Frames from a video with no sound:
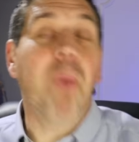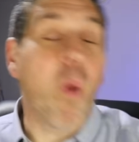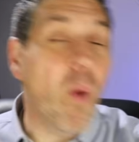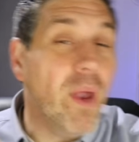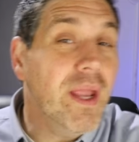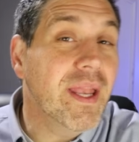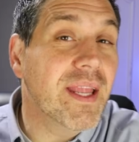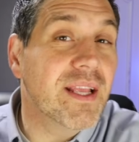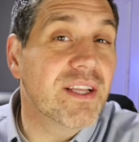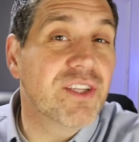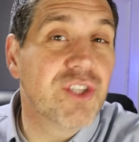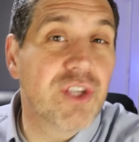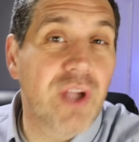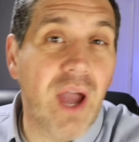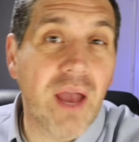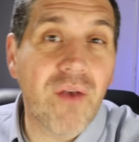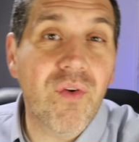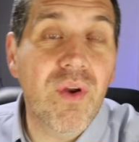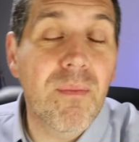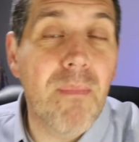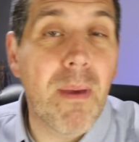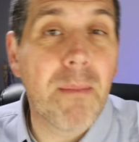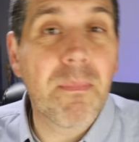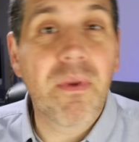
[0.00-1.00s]
point is you
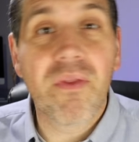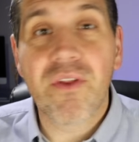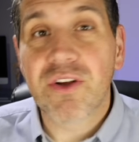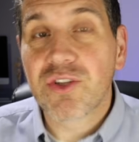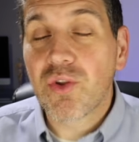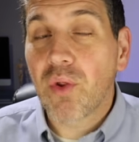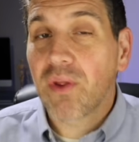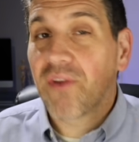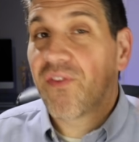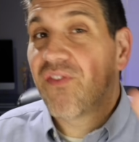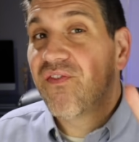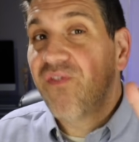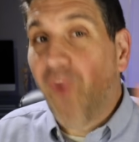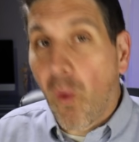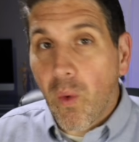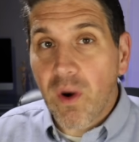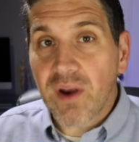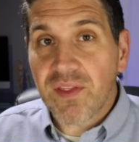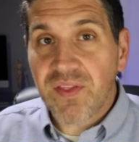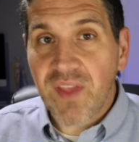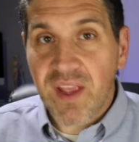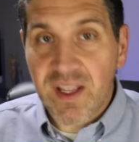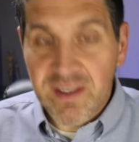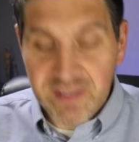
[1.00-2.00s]
gotta remember there's only
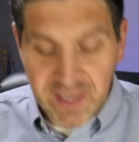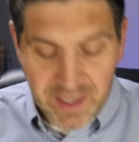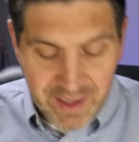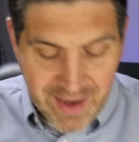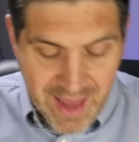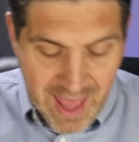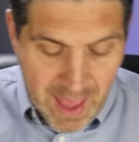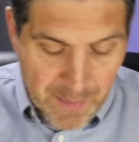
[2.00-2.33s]
four things that can